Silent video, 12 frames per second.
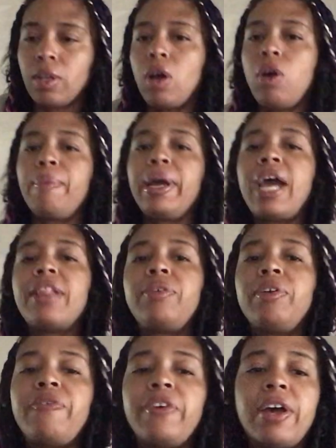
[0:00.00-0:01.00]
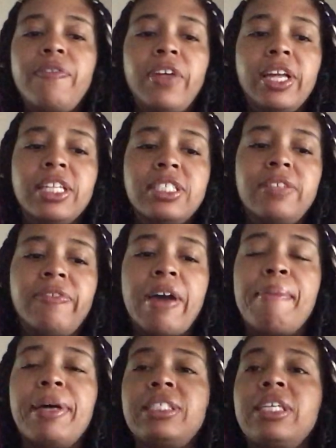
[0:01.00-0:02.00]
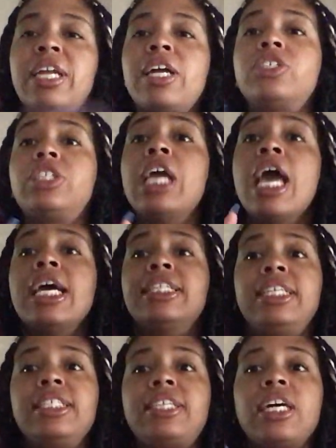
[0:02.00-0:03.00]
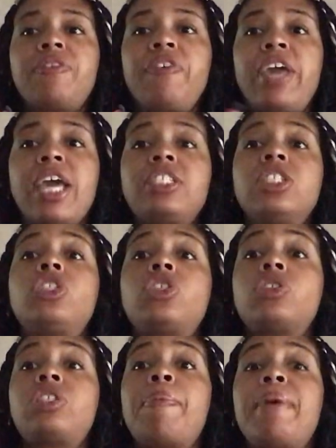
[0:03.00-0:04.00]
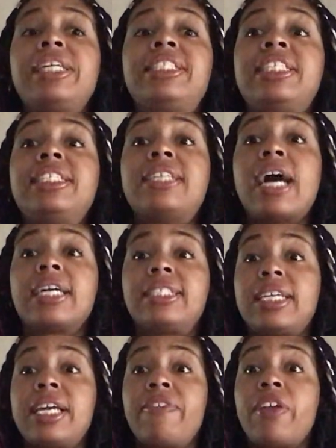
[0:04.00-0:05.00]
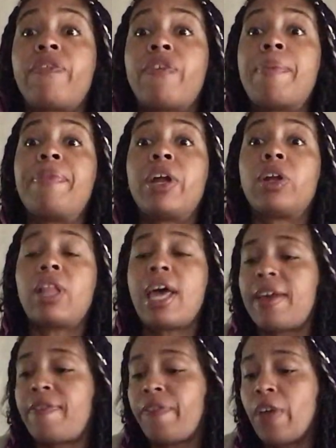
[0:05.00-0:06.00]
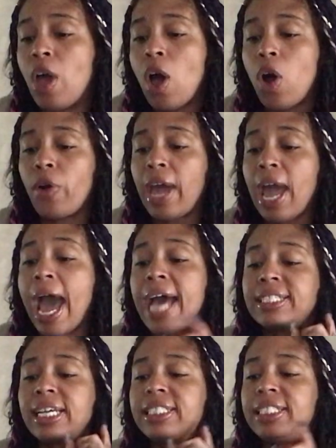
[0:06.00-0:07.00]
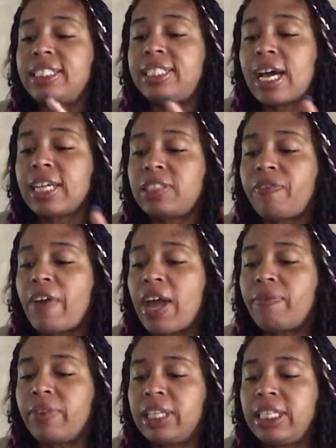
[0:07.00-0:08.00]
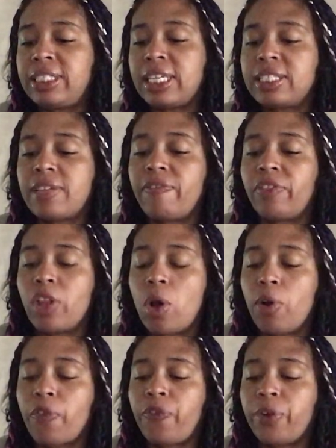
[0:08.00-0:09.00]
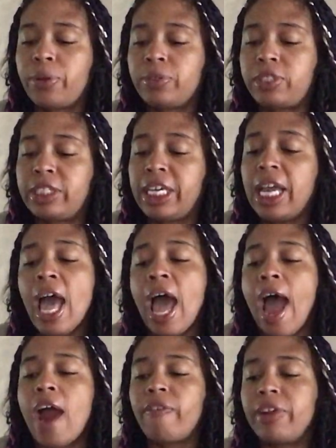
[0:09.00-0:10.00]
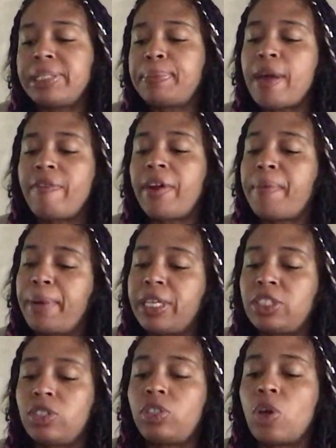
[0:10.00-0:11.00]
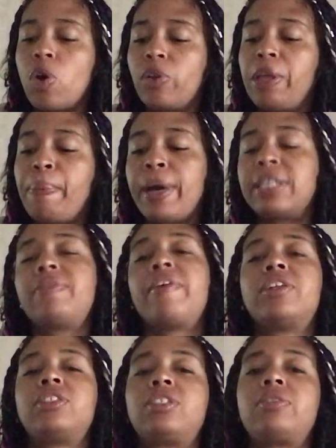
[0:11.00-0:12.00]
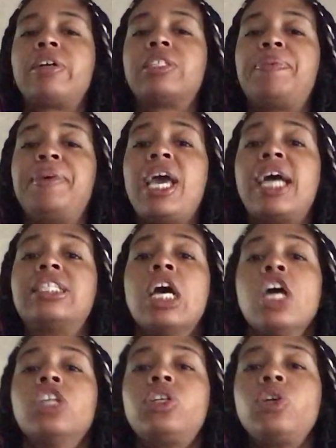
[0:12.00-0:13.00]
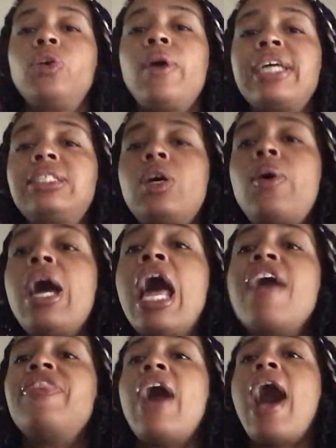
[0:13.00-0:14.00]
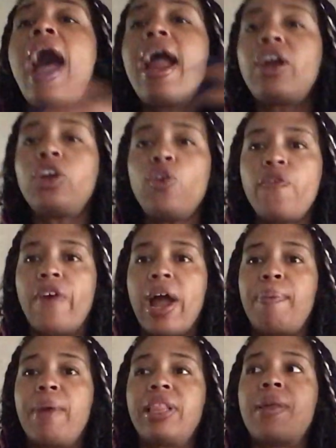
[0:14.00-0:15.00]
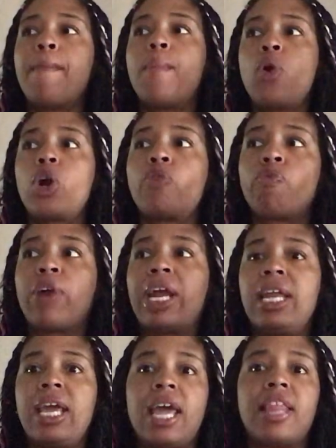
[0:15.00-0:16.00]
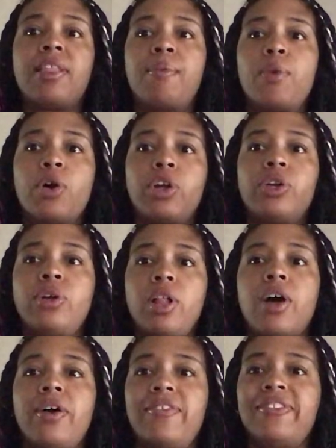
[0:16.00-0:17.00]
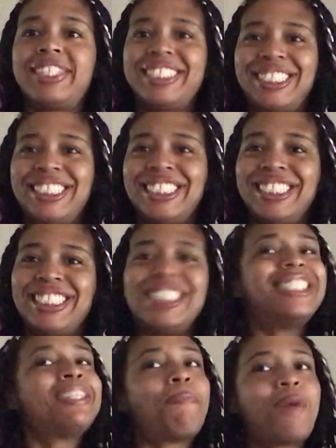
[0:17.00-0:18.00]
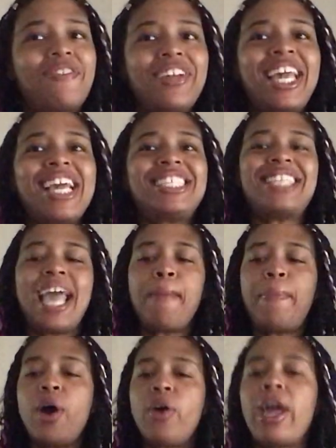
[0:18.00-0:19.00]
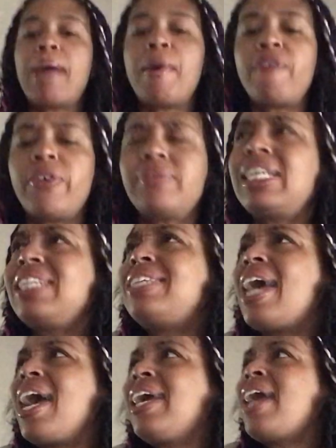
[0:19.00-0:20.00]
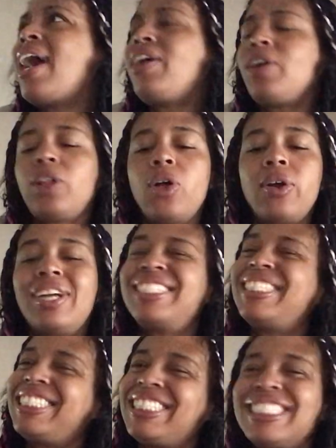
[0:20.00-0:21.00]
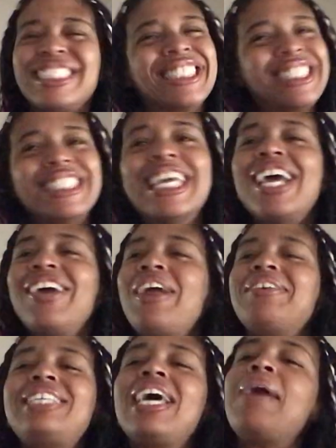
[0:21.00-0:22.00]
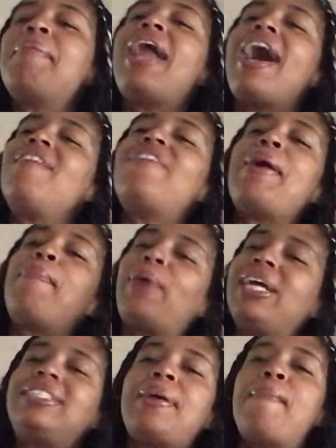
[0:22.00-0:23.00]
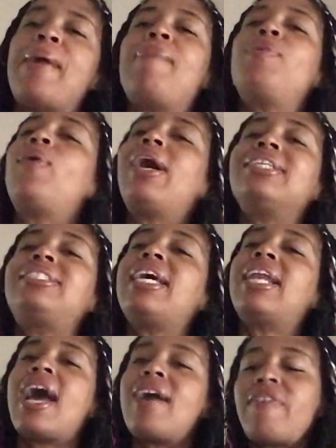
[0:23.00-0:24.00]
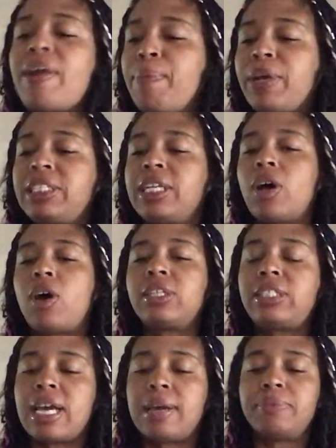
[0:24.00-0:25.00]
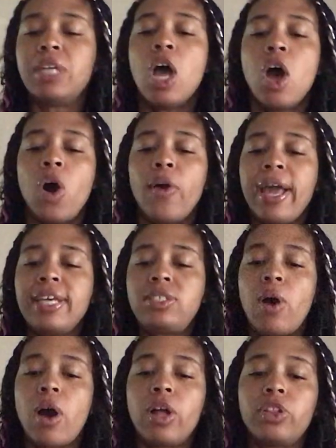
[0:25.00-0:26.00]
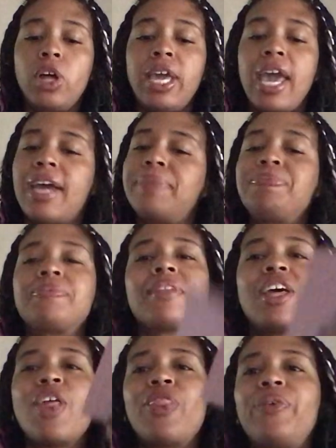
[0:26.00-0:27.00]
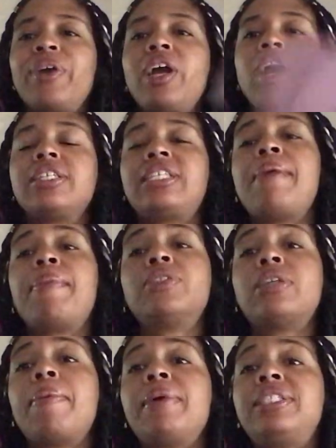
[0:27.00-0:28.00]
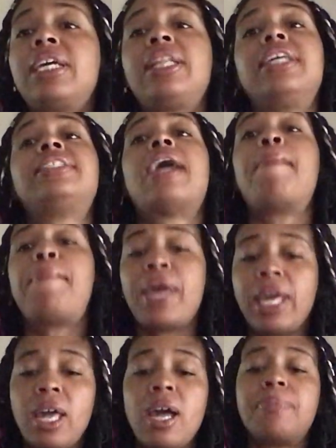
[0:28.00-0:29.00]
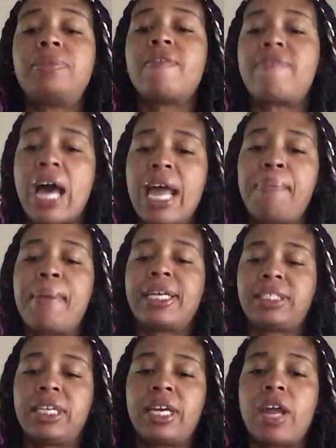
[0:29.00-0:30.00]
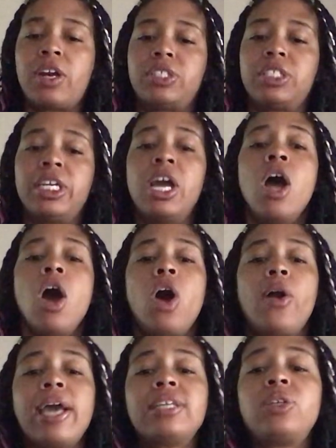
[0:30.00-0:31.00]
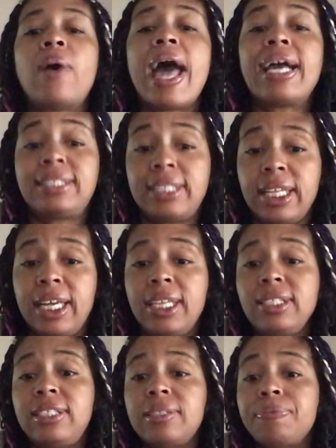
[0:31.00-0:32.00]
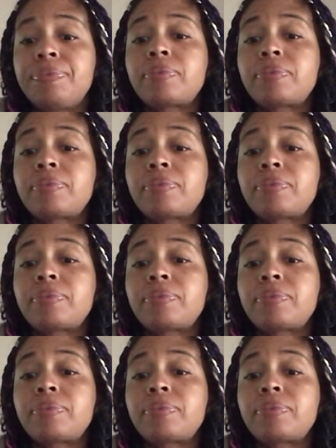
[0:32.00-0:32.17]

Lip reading: Oh my God. 3 fell. I feel like this divine masculine energy. Detoxification. So somebody's detoxing from their life. Okay, as I detoxify and release things of lower frequency, I raise my vibration so only positive energy surrounds me. Yes. So you guys know what? The higher you vibrate, the more radiant and the more you glow. Perfect example. Okay, my friend's like, Dad, Kat, you're glowing. I was like, you know what I'm saying? I'm in high vibration, baby. You got to stay in high vibration at all times. Okay, so look at 3 cards came out. So I'm going to take these. I'm picking up divine masculine energy. Okay, so excellence,